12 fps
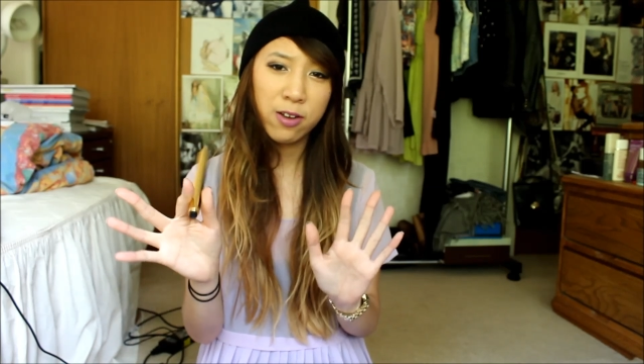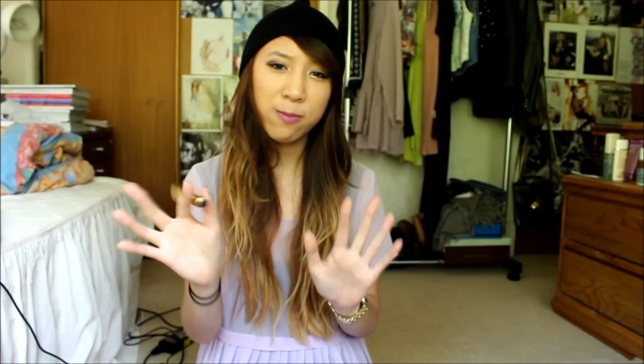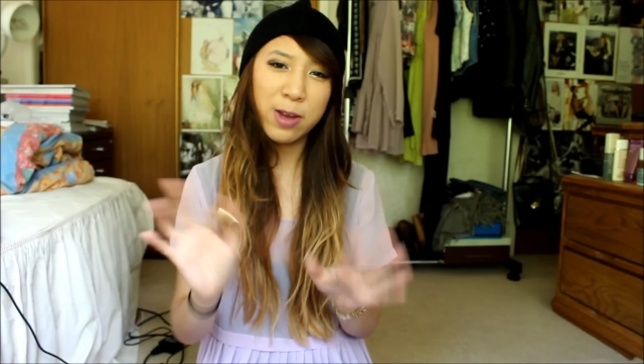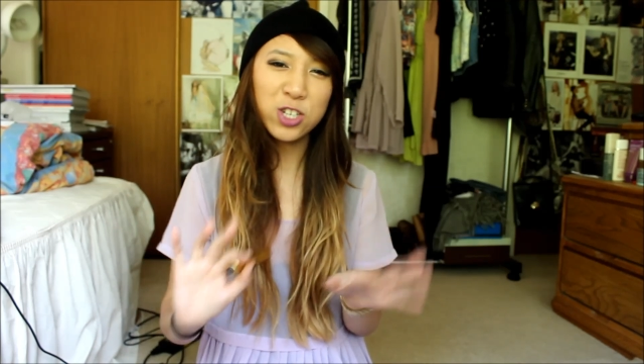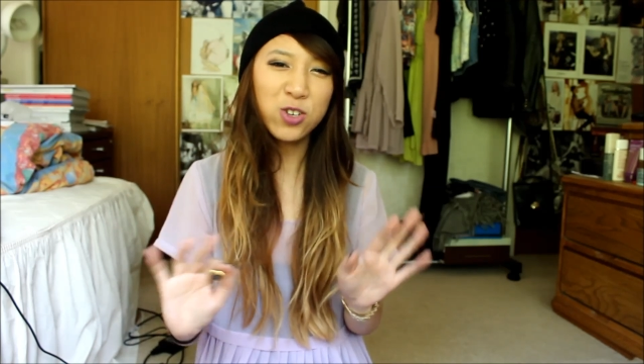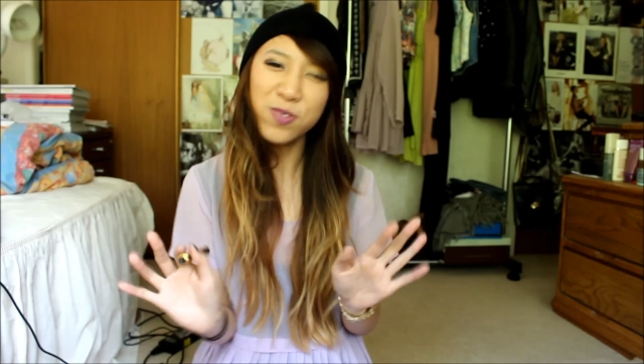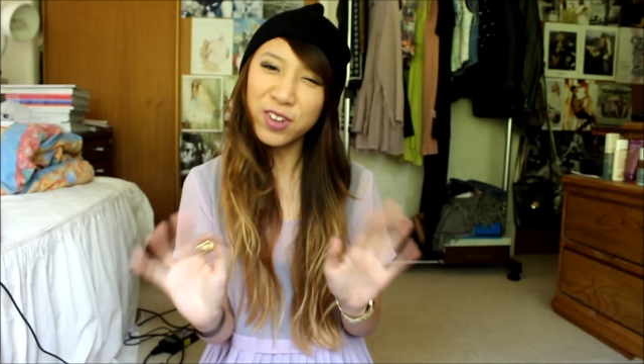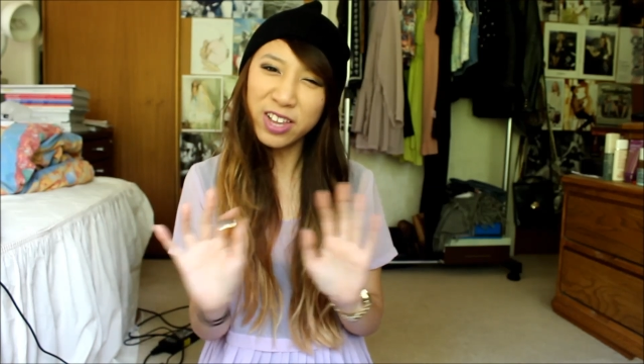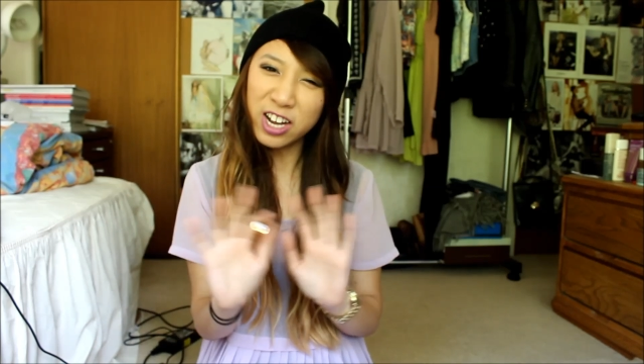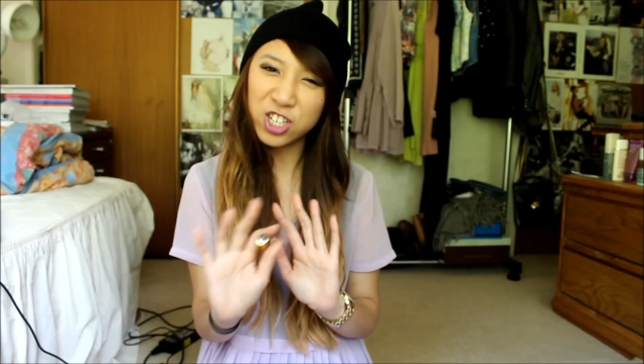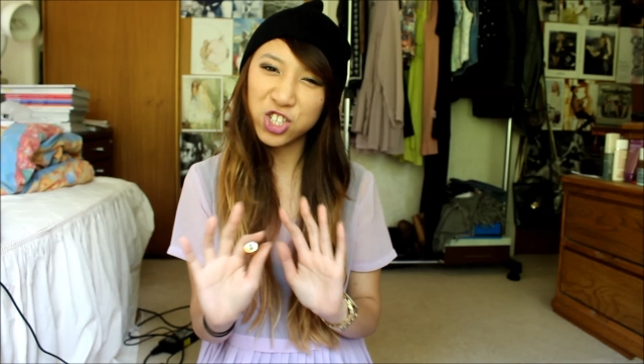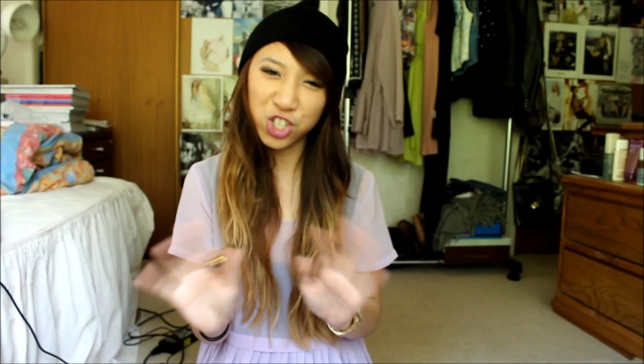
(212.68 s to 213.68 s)
makes you
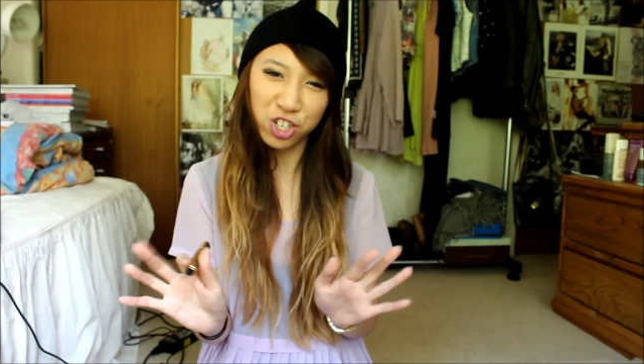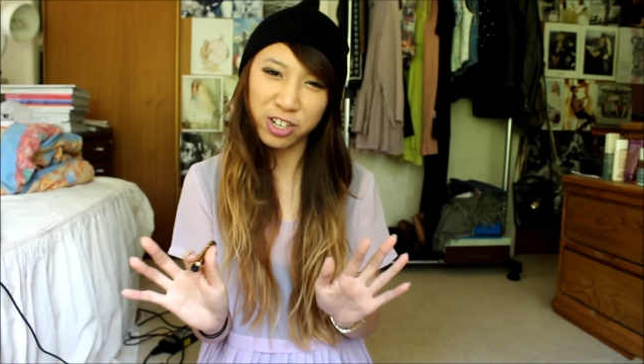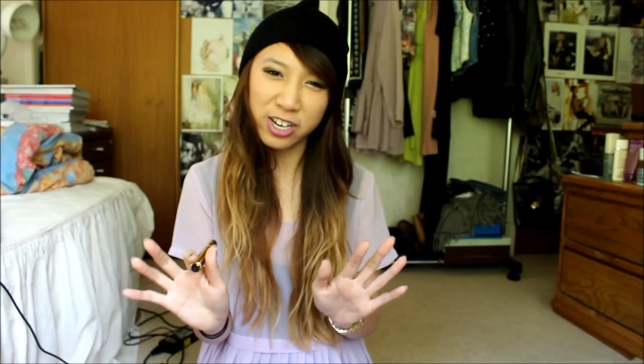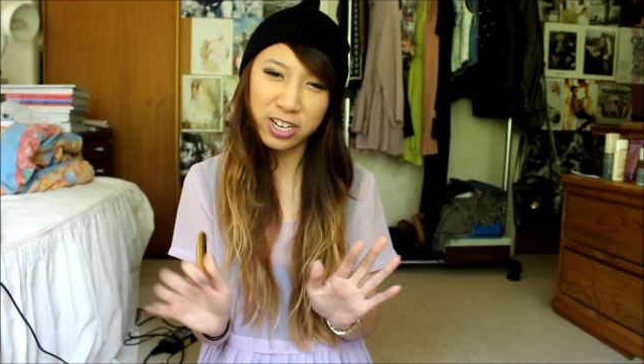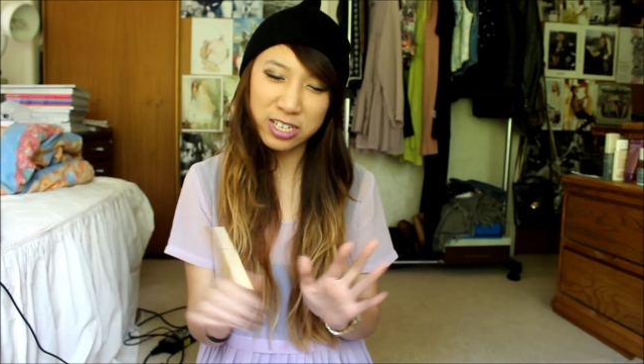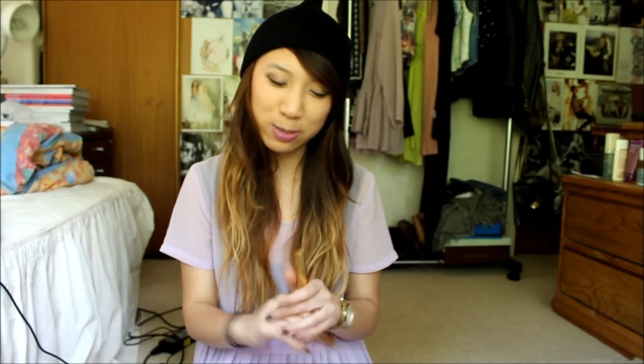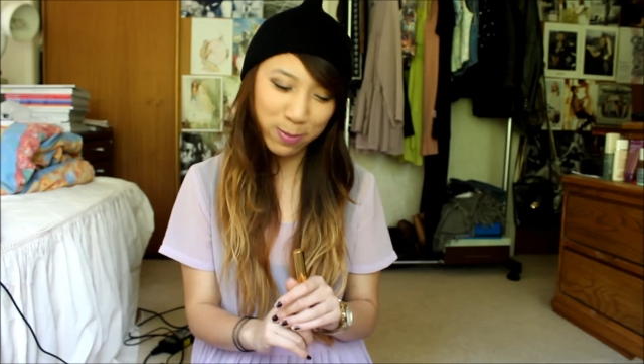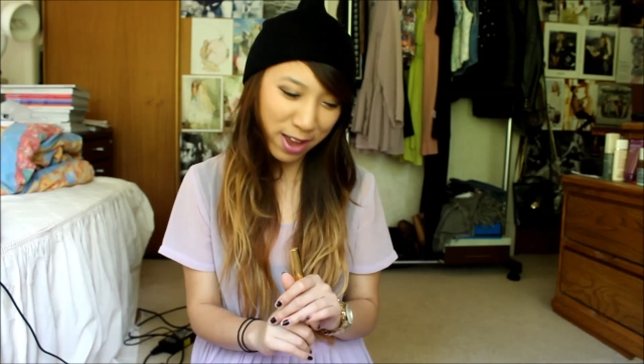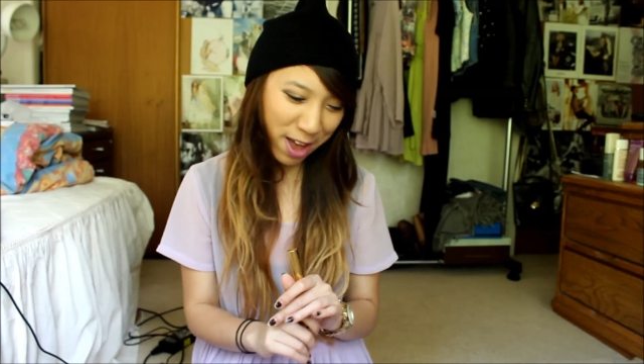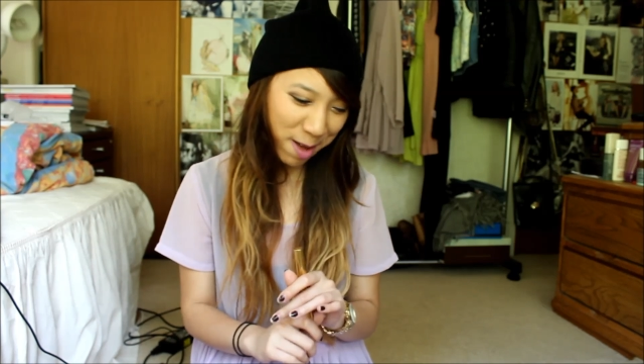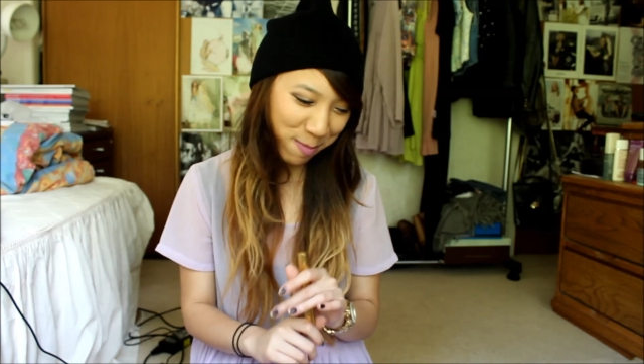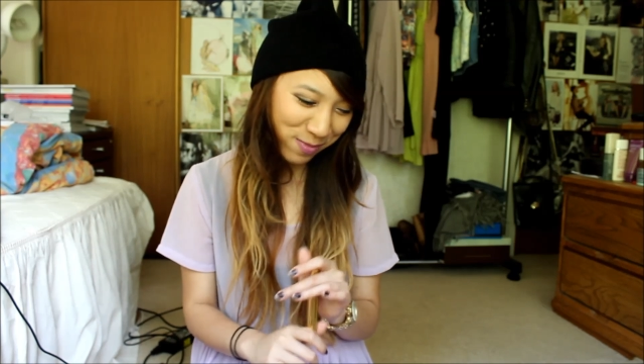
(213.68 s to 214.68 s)
feel luxurious.
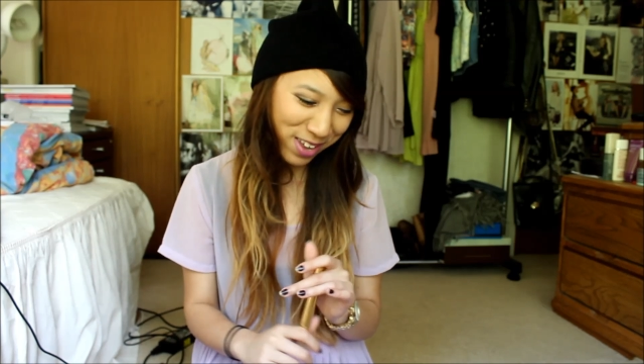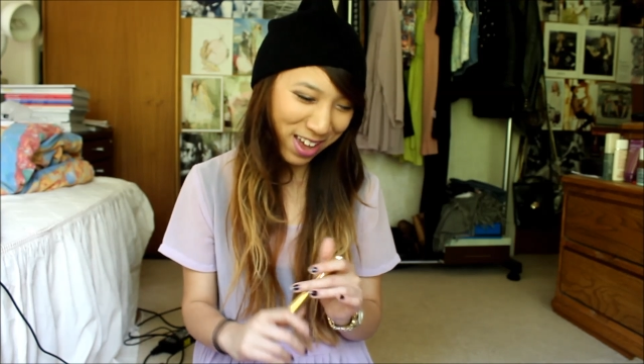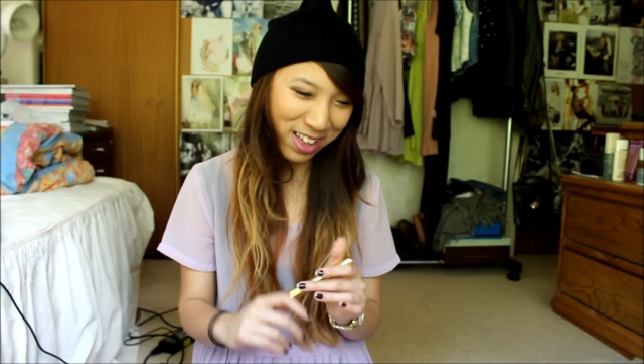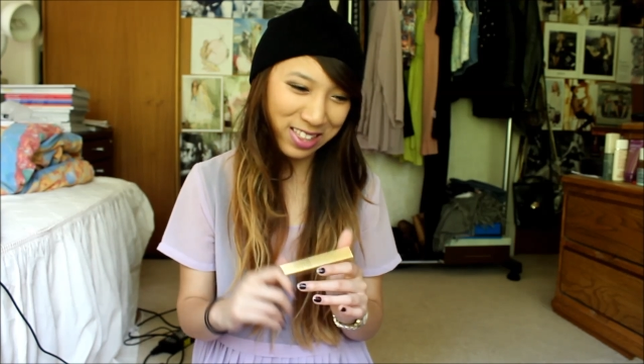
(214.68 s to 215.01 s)
But yeah,